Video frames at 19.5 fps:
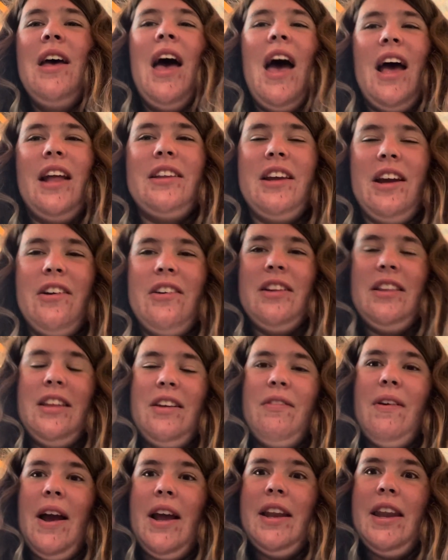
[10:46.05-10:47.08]
And currently
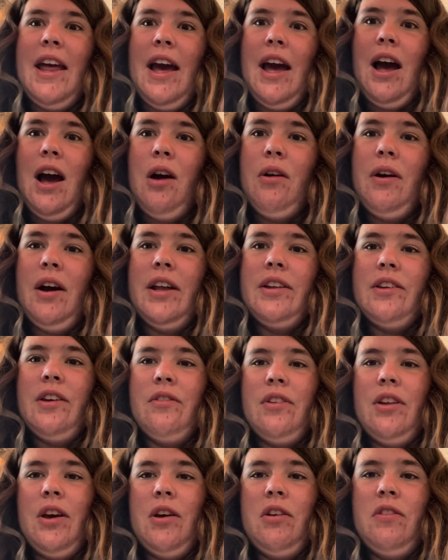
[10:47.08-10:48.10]
right now, I don't
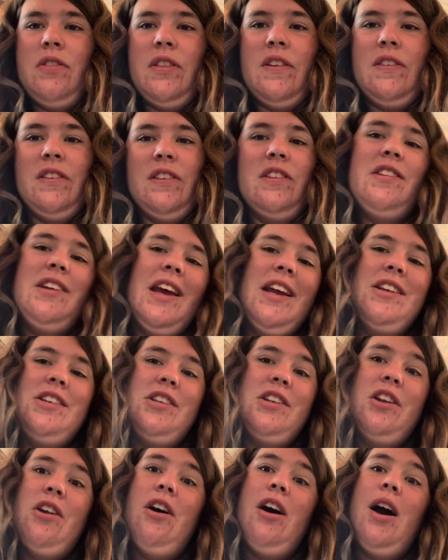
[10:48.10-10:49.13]
know if this has changed
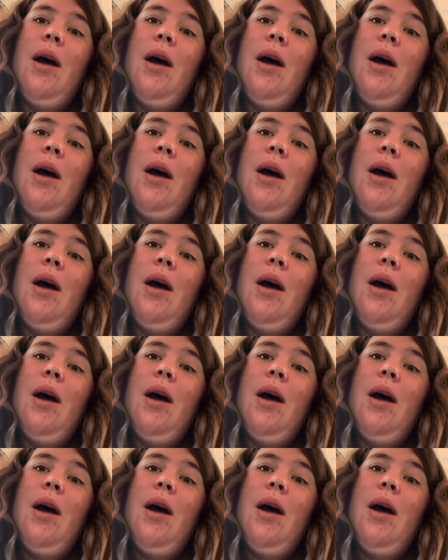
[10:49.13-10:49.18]
or not,